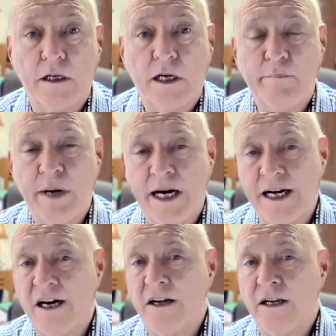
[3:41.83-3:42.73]
And by
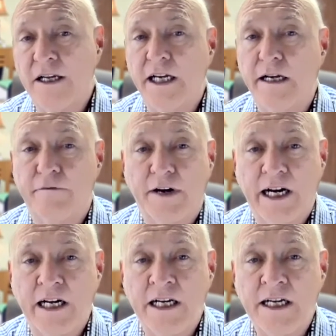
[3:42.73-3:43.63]
golly, if I